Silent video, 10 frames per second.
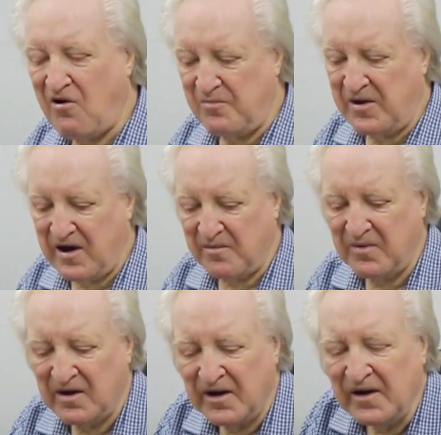
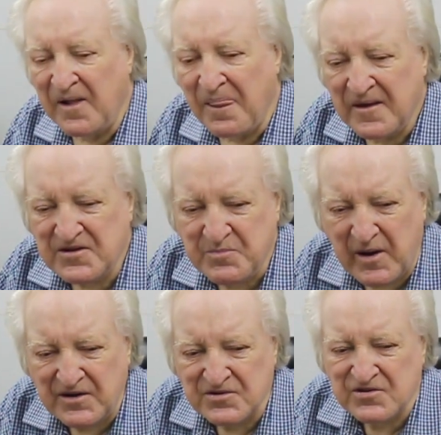RPM. This
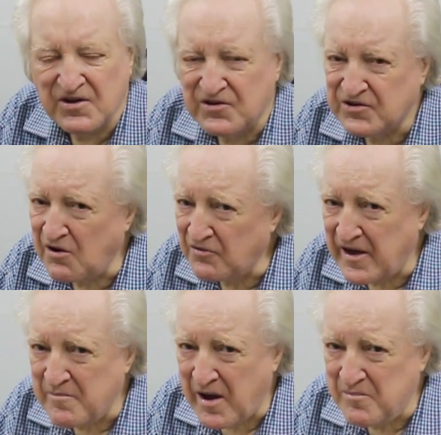means that though
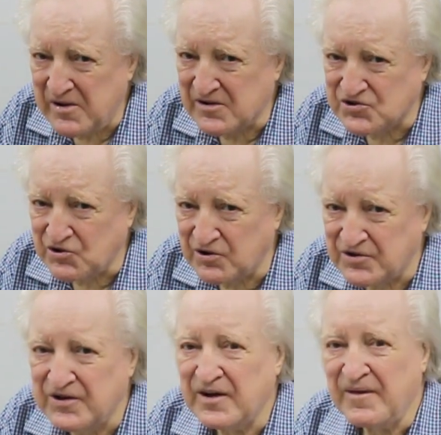they may be
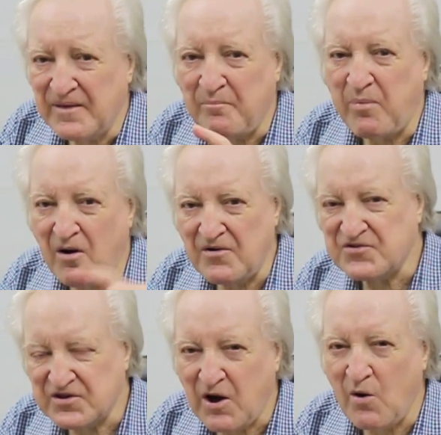assorted, the
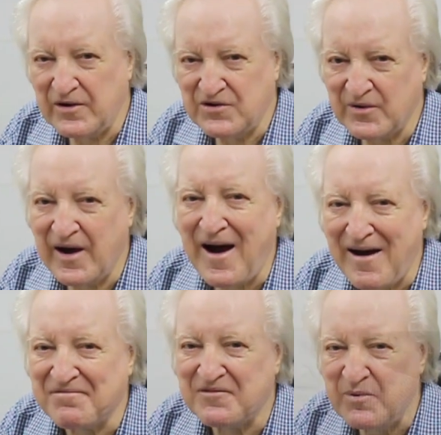parts that go into it
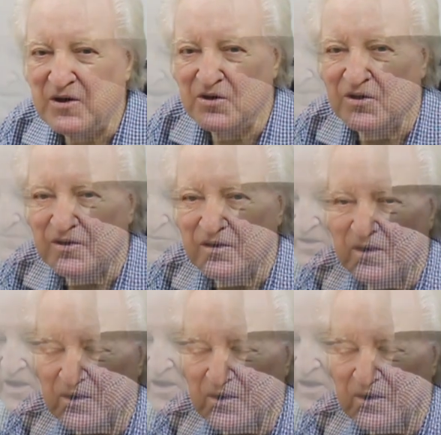have to be good.